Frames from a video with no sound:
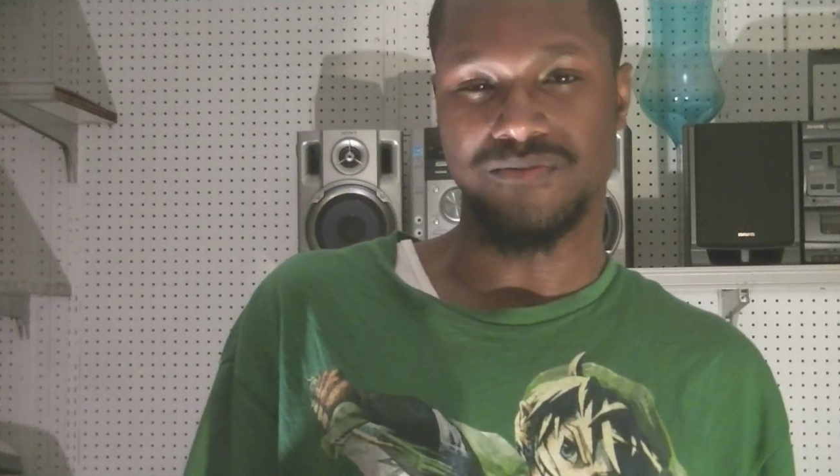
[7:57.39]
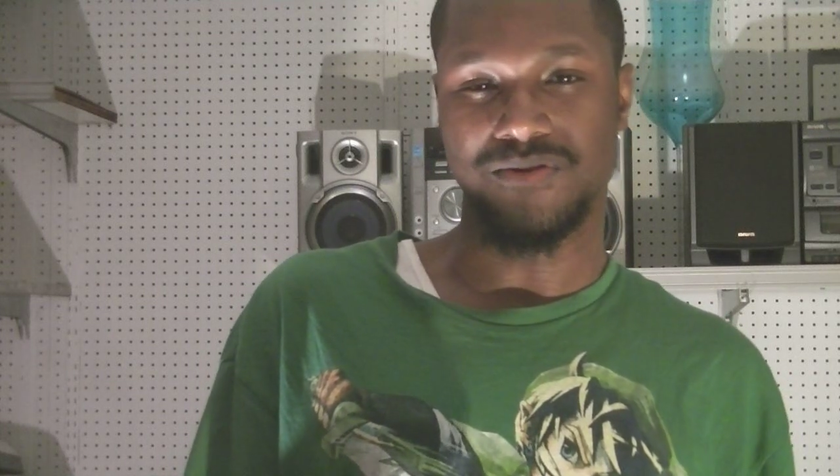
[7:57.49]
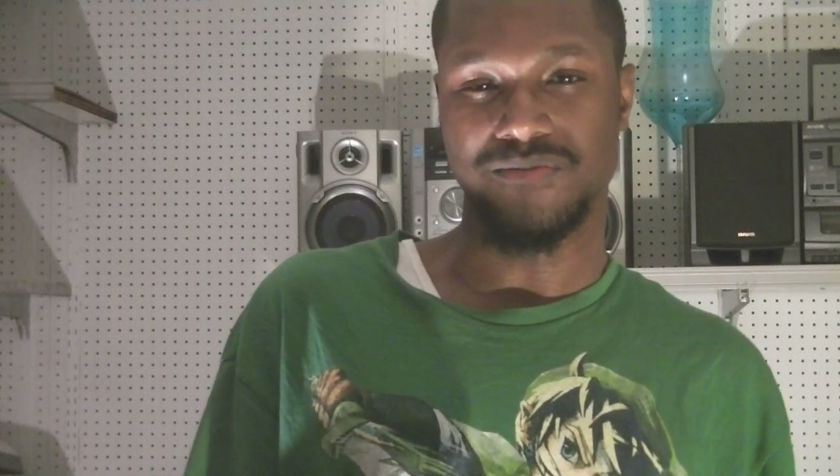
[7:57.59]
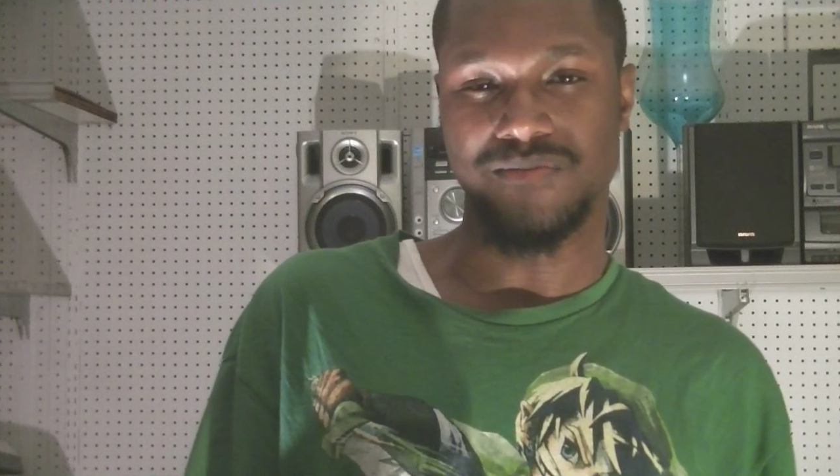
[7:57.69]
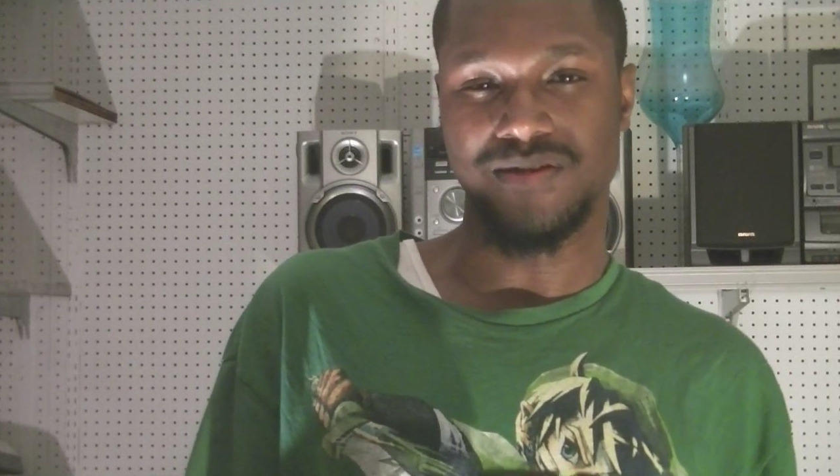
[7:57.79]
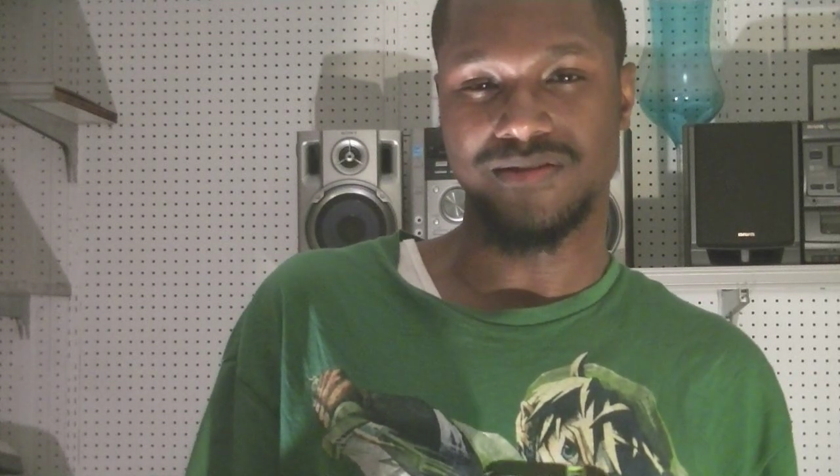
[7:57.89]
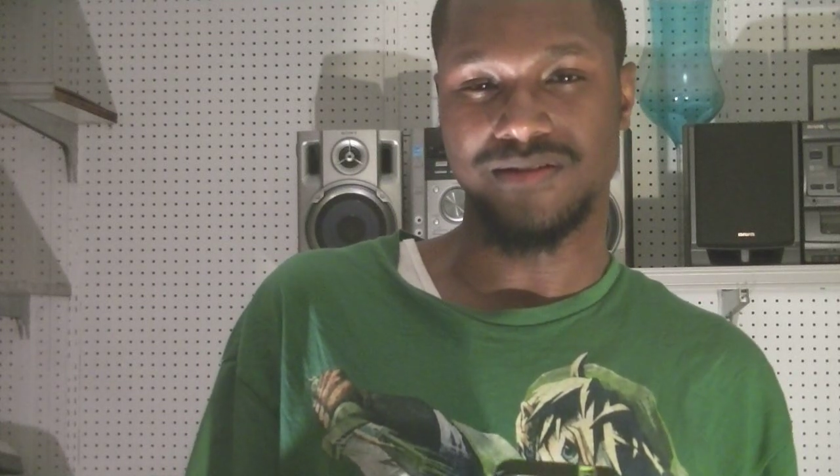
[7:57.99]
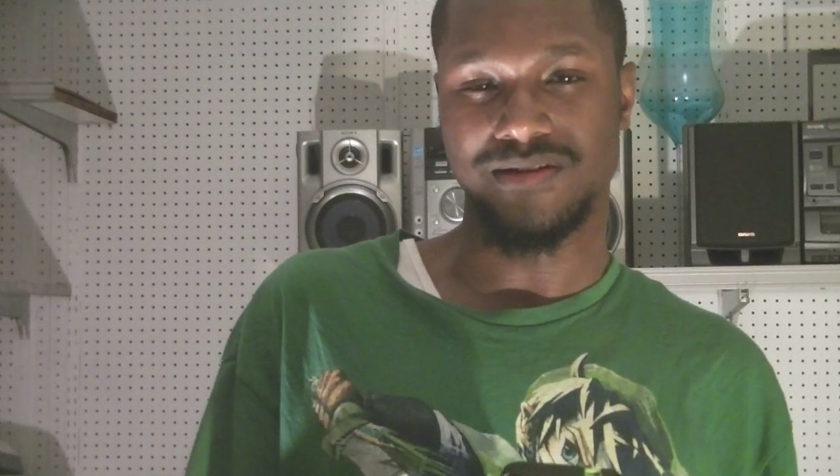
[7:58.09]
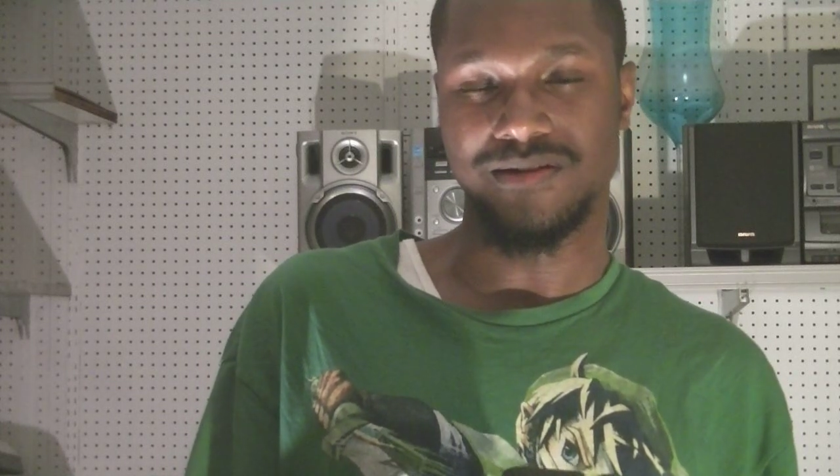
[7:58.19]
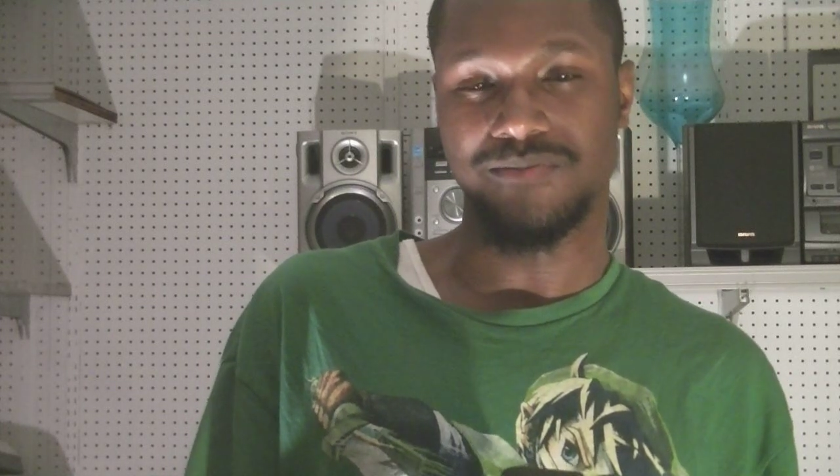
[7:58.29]
but Miz
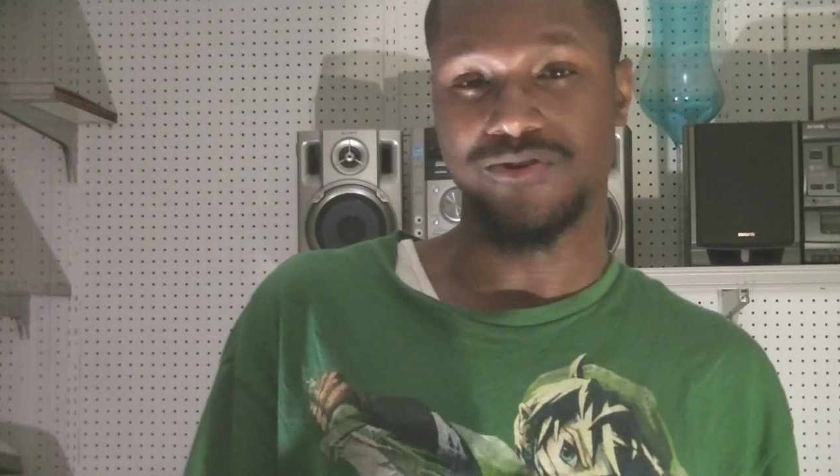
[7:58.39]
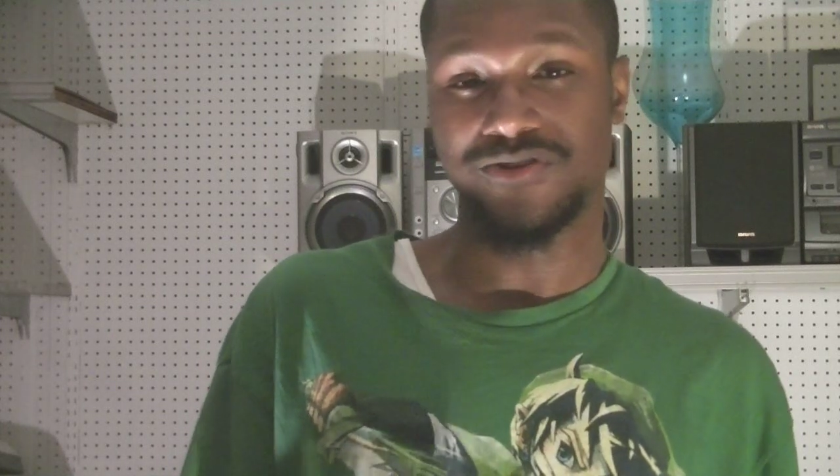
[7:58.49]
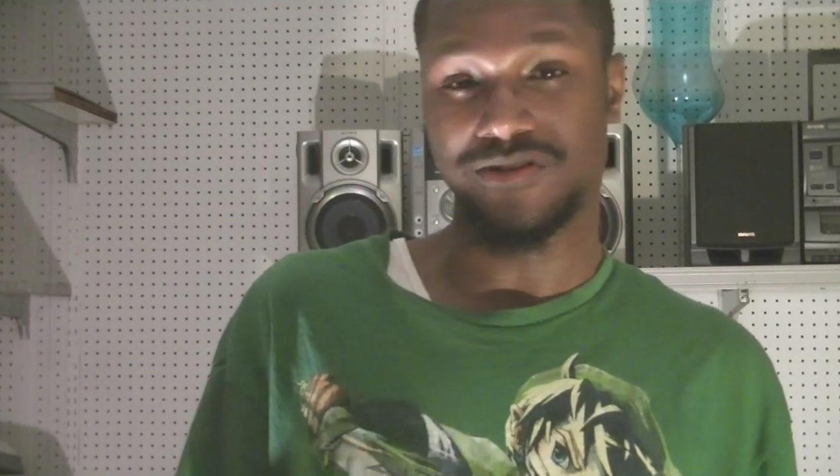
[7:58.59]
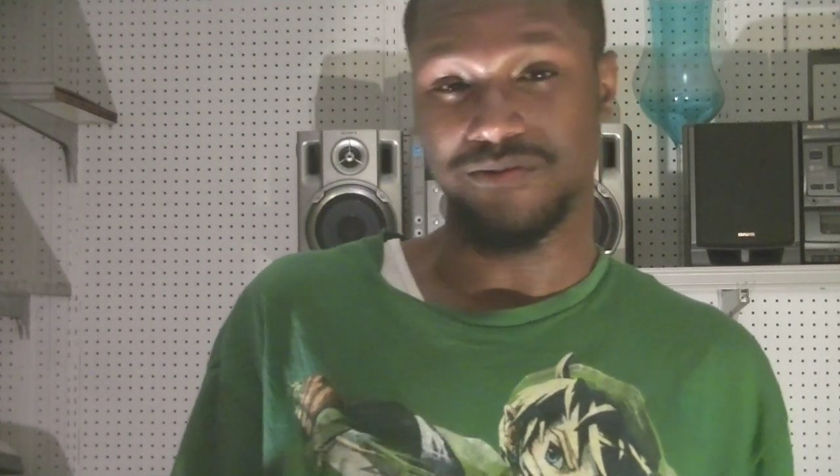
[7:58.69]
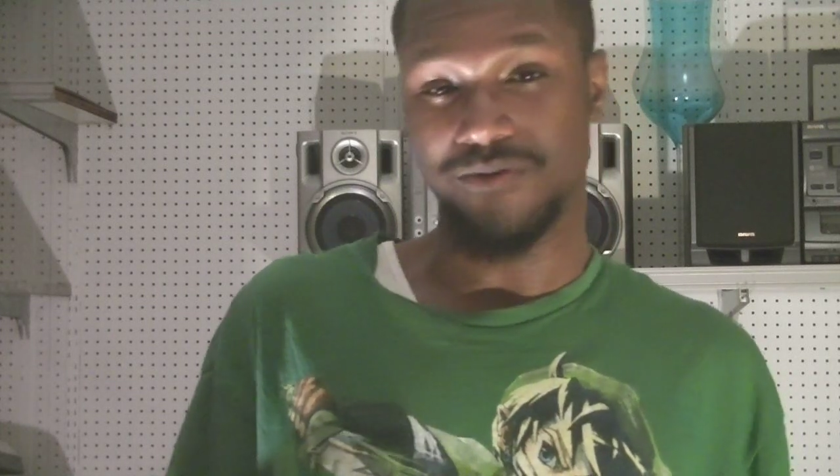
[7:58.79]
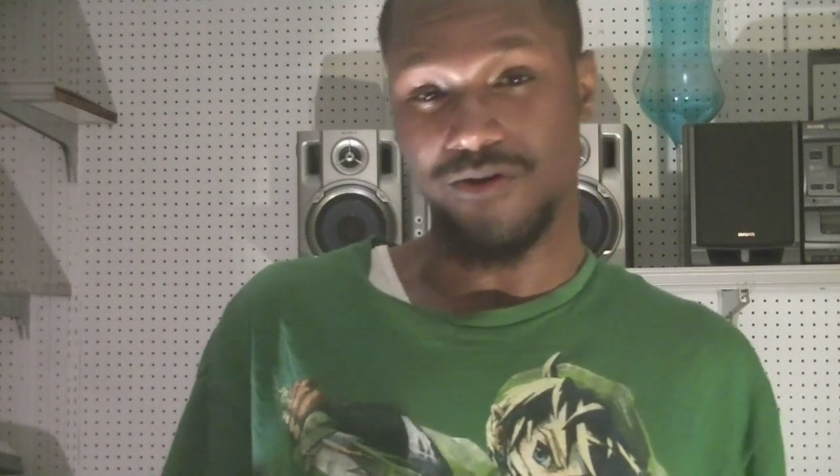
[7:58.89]
ended up pushing him